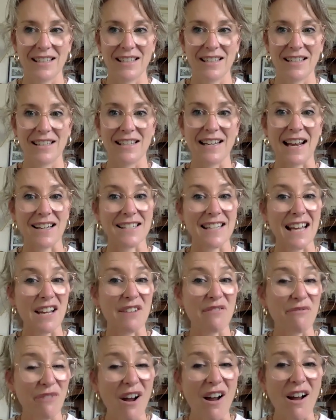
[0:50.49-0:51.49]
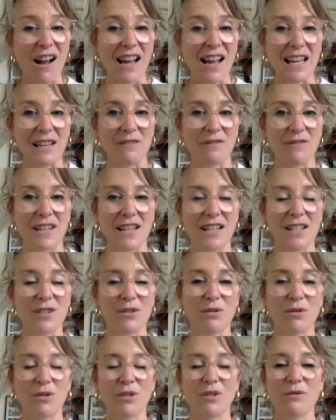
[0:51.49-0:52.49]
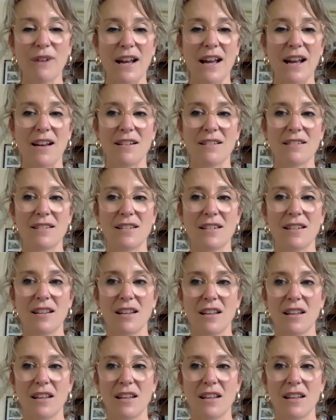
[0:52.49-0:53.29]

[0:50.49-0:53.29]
Now, day 5 is all around